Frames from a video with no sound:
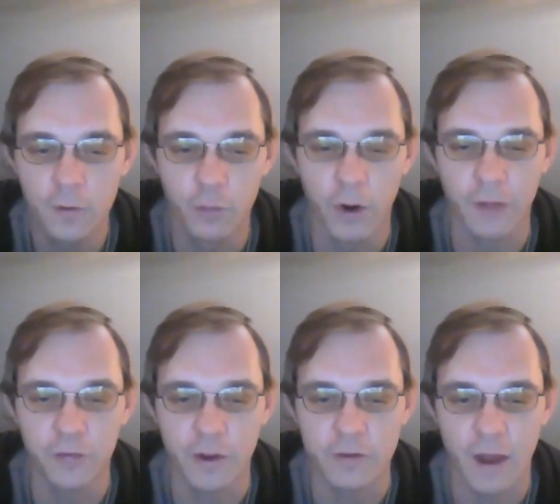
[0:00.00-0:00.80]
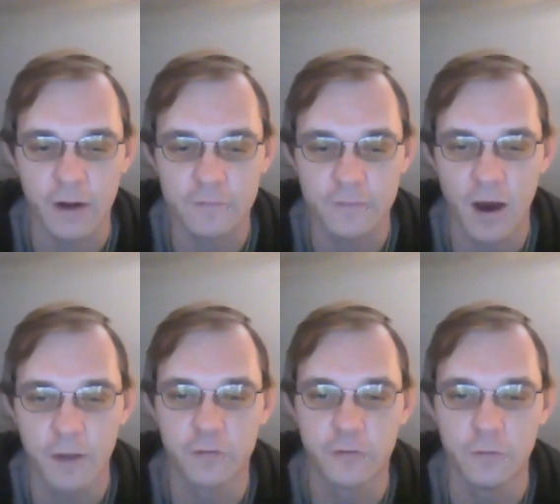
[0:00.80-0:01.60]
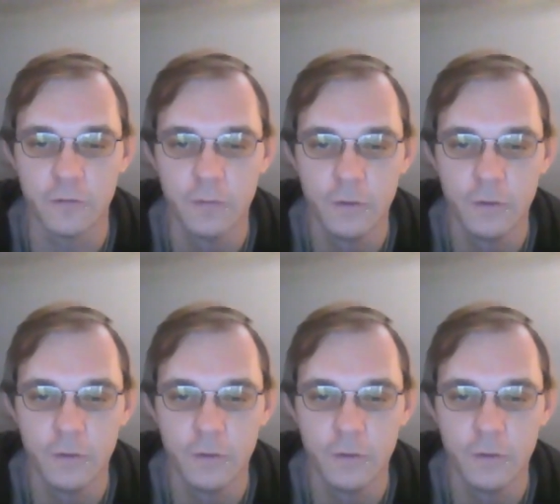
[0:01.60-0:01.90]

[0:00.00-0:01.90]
but I think that it's time to